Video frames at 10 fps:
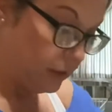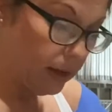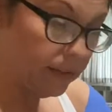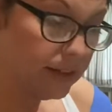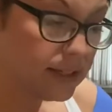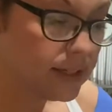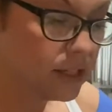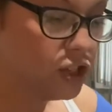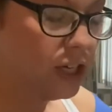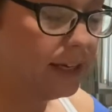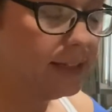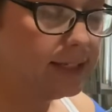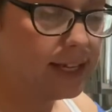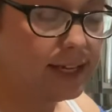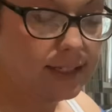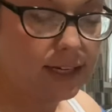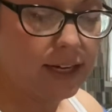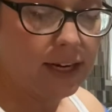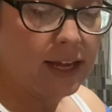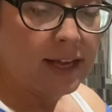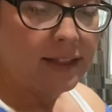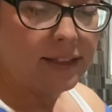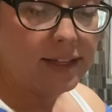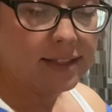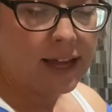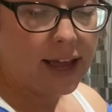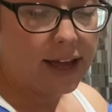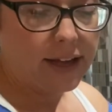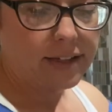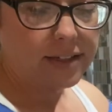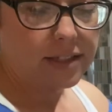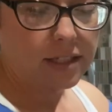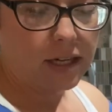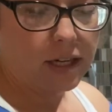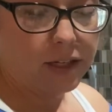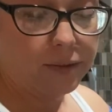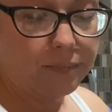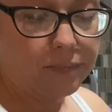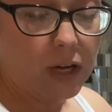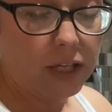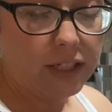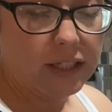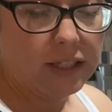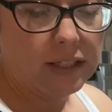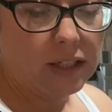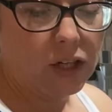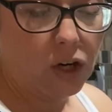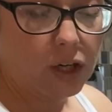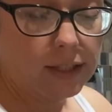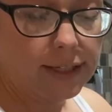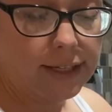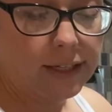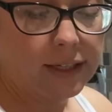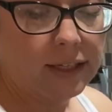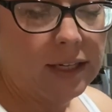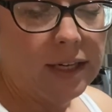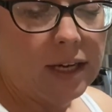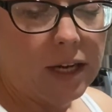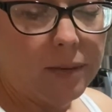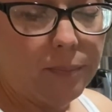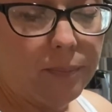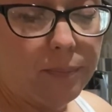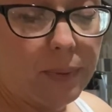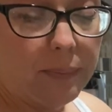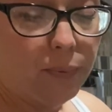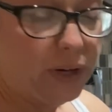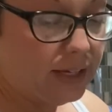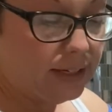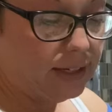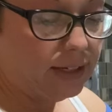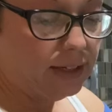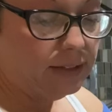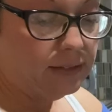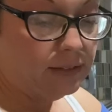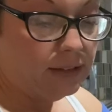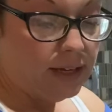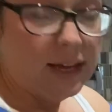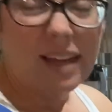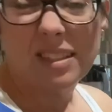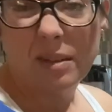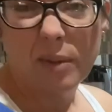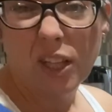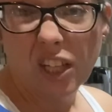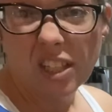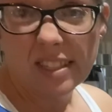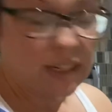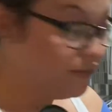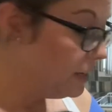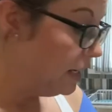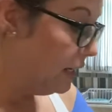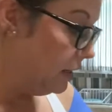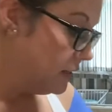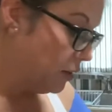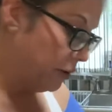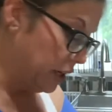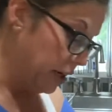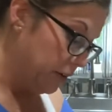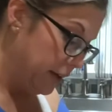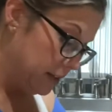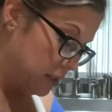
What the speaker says: And this is a chicken seasoning. This has onion, garlic, paprika, and some of the good stuff in it. So we're going to go ahead and